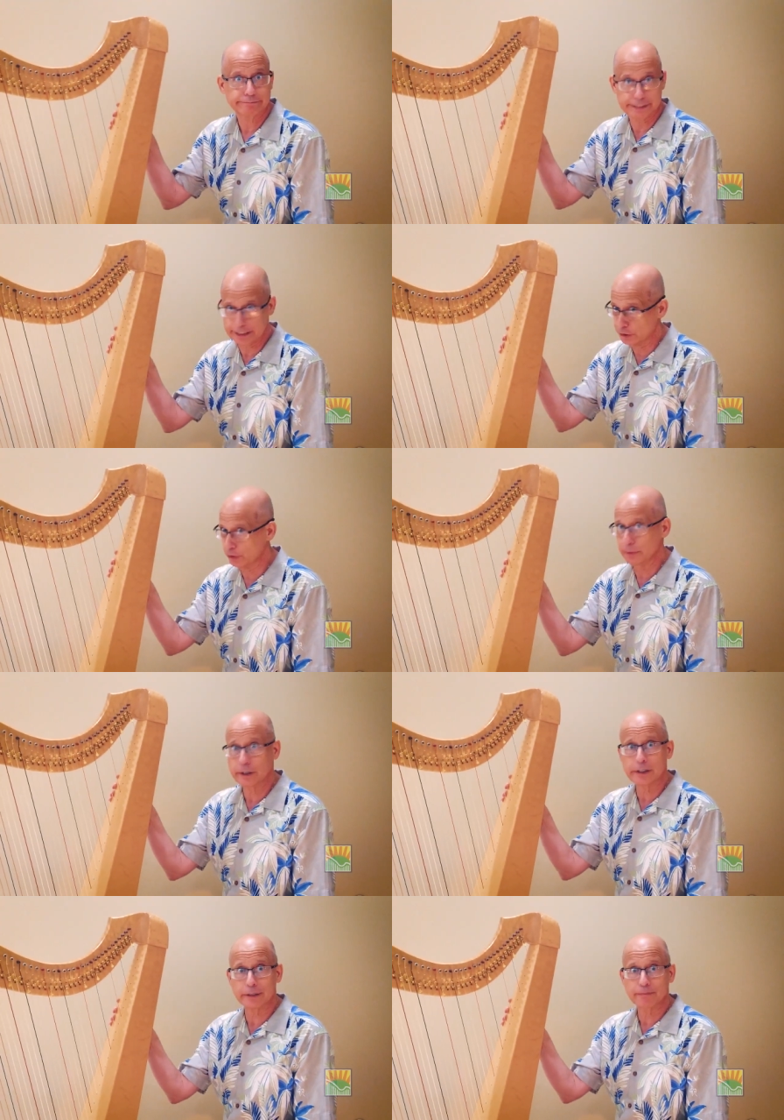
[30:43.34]
Yes, you
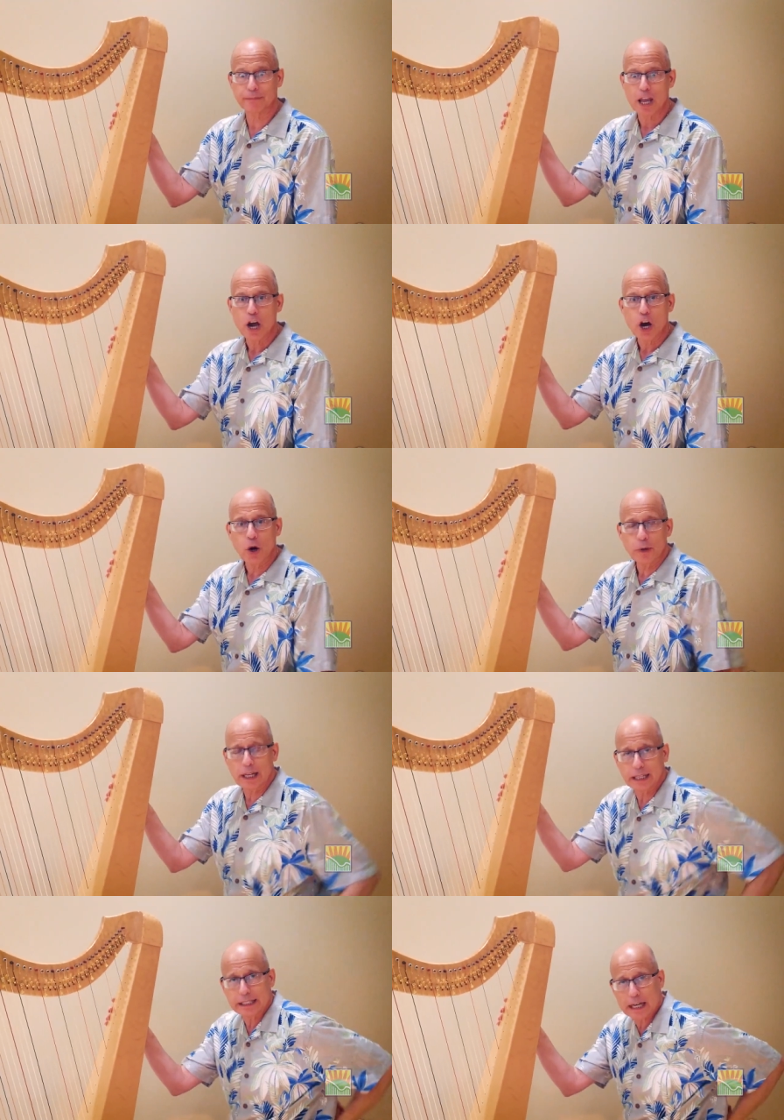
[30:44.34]
are.
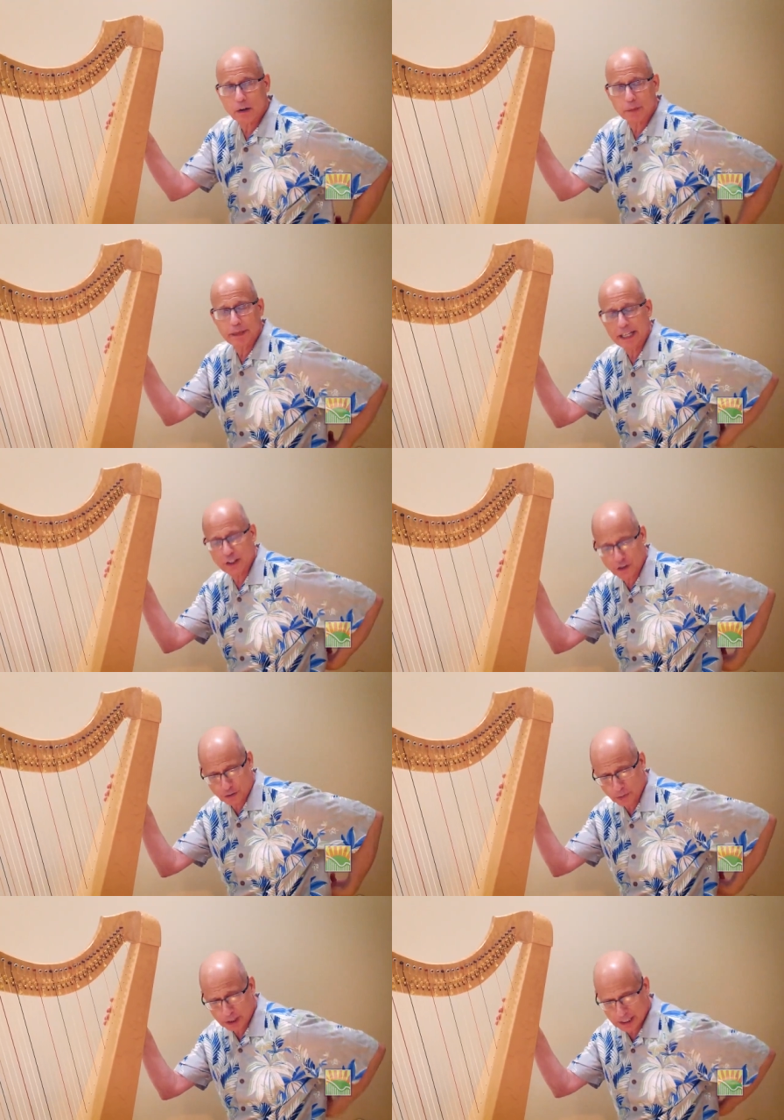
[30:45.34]
Okay, now on page
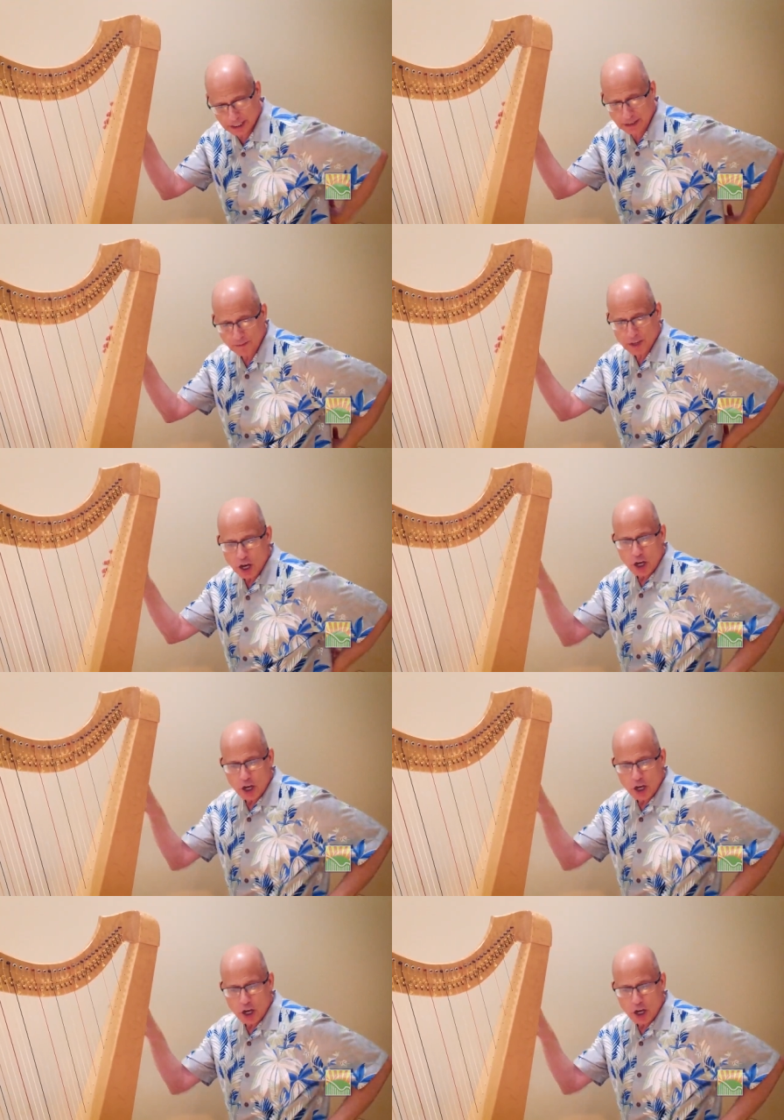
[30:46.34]
three,